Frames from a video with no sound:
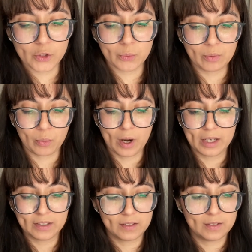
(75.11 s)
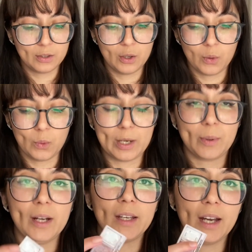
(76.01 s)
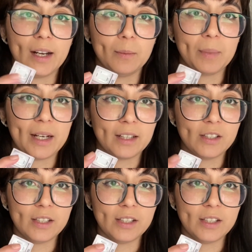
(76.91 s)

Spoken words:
repress whatever I can back into